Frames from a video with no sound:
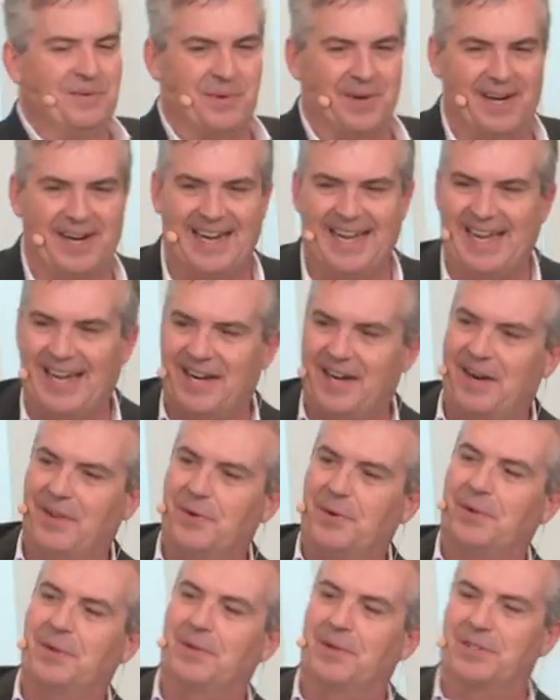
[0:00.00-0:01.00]
We're gonna add
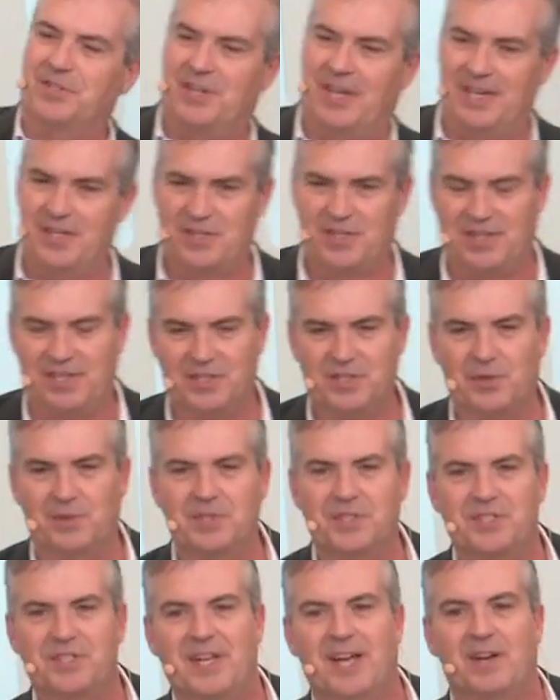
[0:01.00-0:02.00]
another little change to this. So
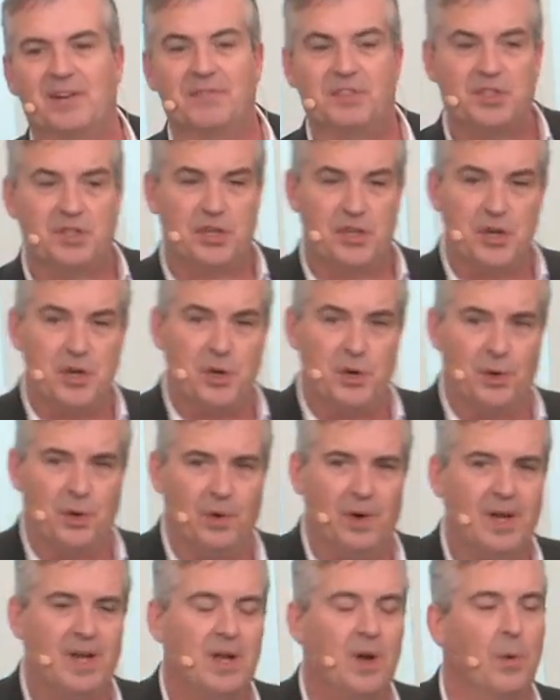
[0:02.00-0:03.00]
instead of two,
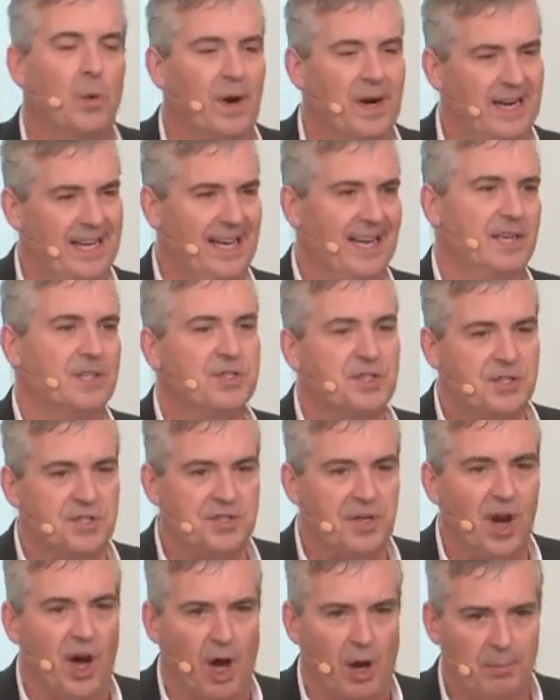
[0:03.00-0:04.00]
we're gonna add a
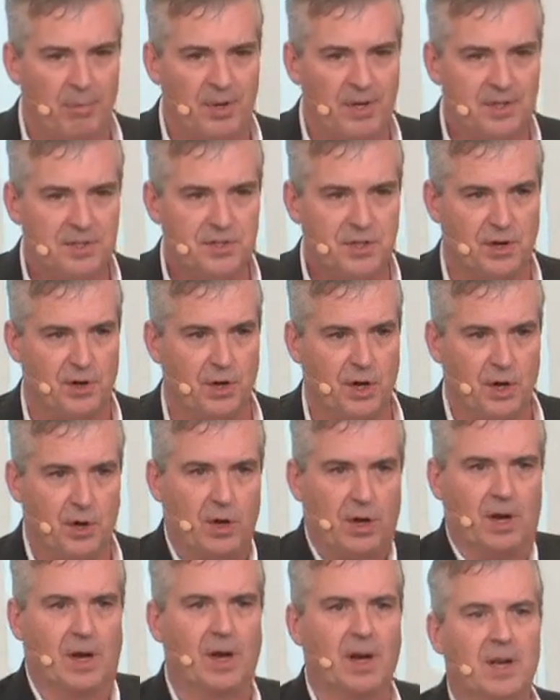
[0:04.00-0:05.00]
stomp. So it'll go
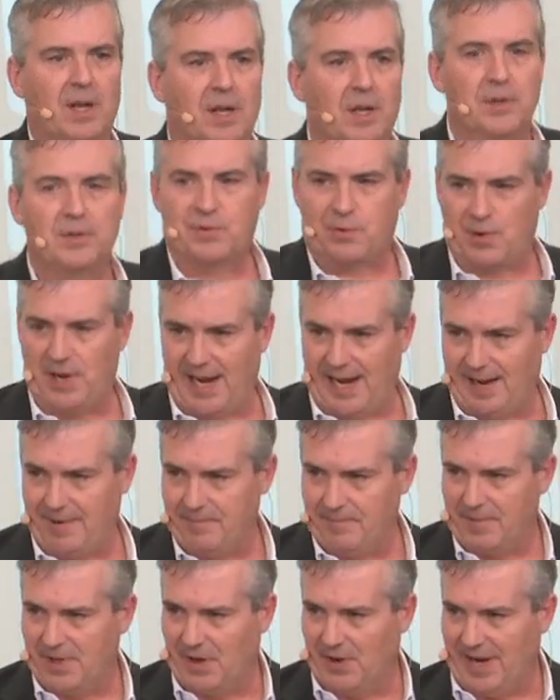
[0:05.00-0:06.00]
three,
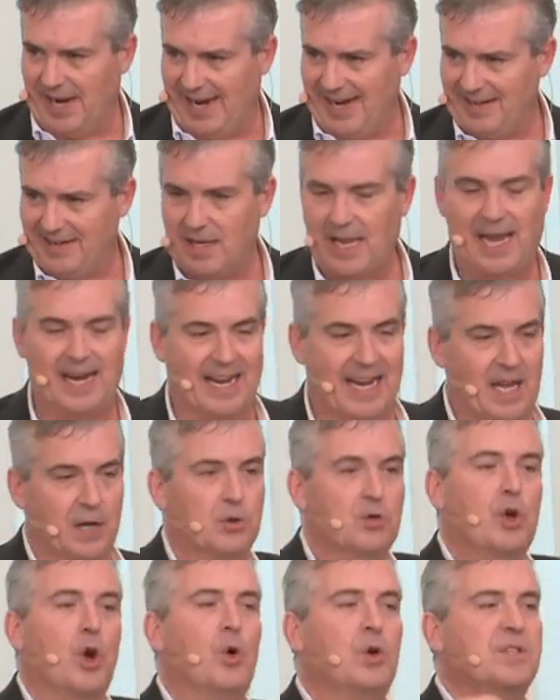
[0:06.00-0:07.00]
okay? And again,
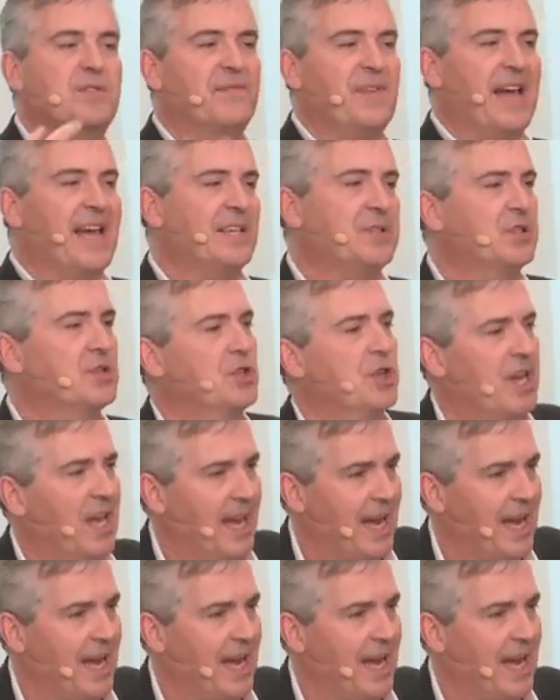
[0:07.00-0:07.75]
go as fast as you can.